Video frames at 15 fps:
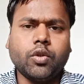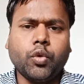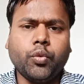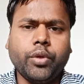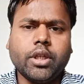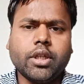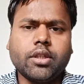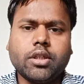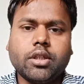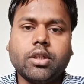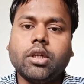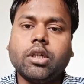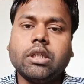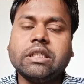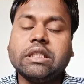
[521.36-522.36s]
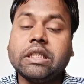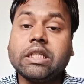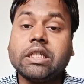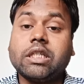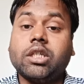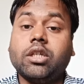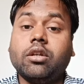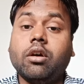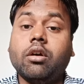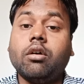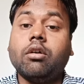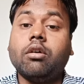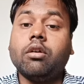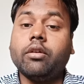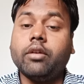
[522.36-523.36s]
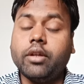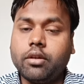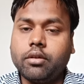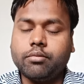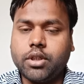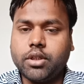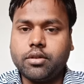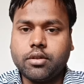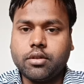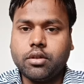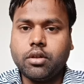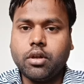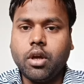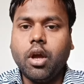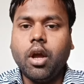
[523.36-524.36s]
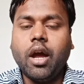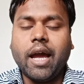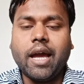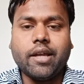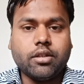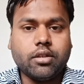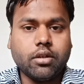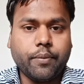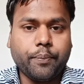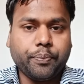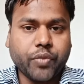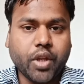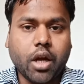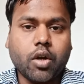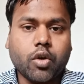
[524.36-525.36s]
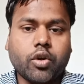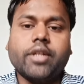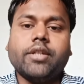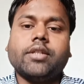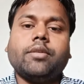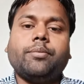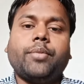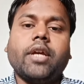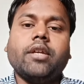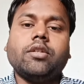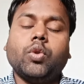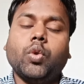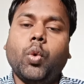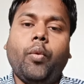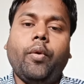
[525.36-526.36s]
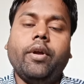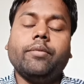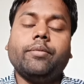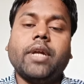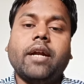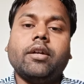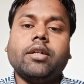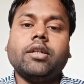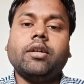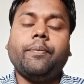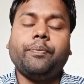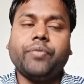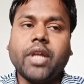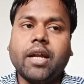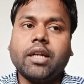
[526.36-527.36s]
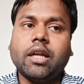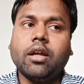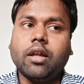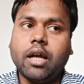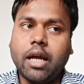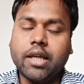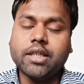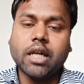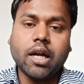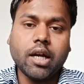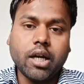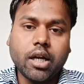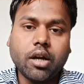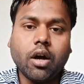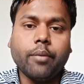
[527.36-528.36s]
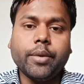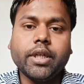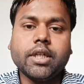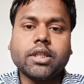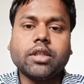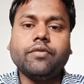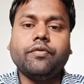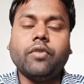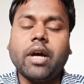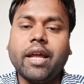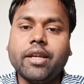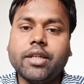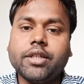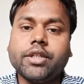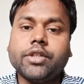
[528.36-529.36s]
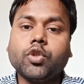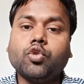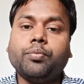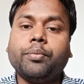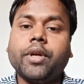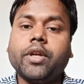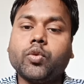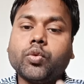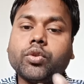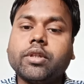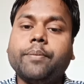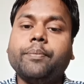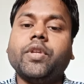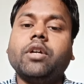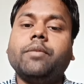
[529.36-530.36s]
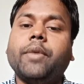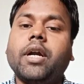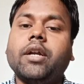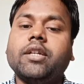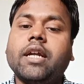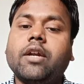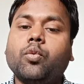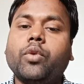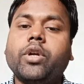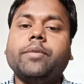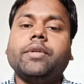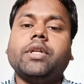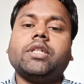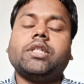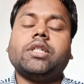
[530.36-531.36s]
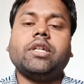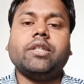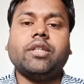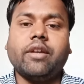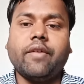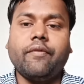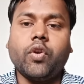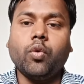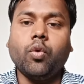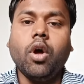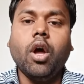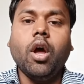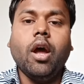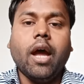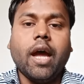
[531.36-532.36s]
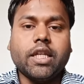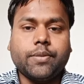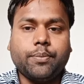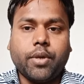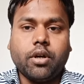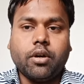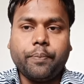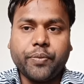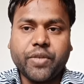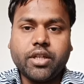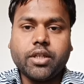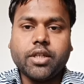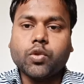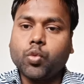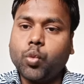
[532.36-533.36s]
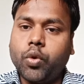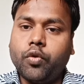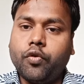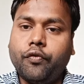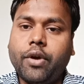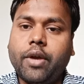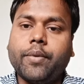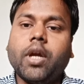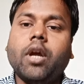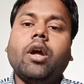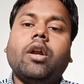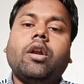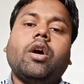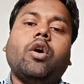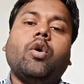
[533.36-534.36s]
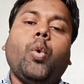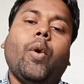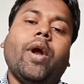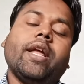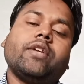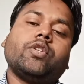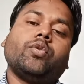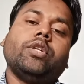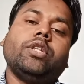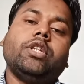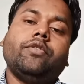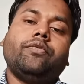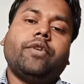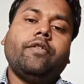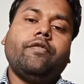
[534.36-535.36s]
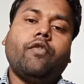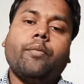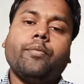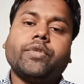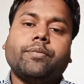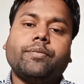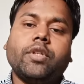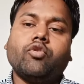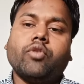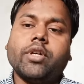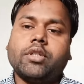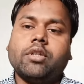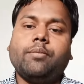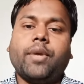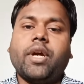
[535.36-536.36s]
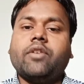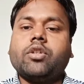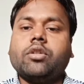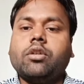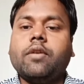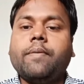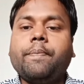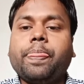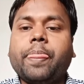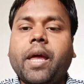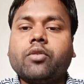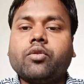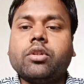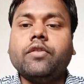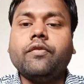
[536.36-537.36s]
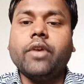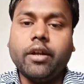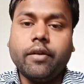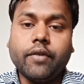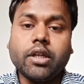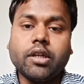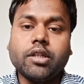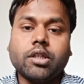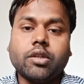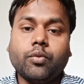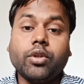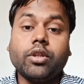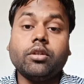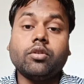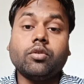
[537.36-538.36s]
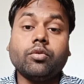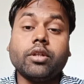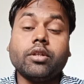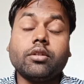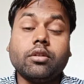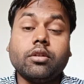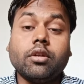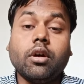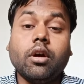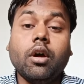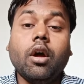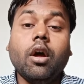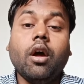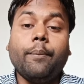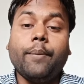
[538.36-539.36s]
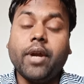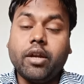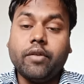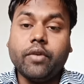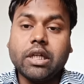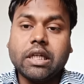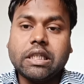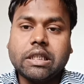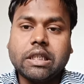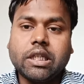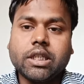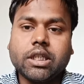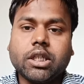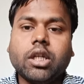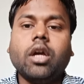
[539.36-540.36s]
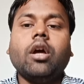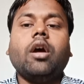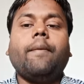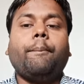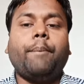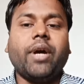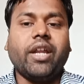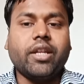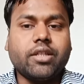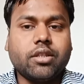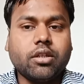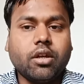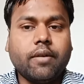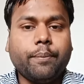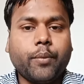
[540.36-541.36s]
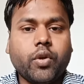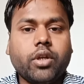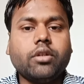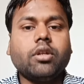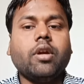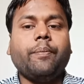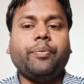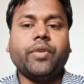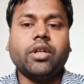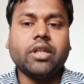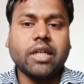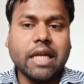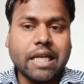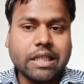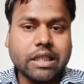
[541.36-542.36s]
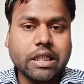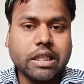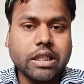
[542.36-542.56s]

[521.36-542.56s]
do we consider GST or in GST as transaction price? No. If that is under obligation for an entity to pay to some third party, that won't be considered the revenue as per IND AS 115. Now what actually the different forms of the transaction price are there? Actually we need to consider variable consideration, financing component, non-cash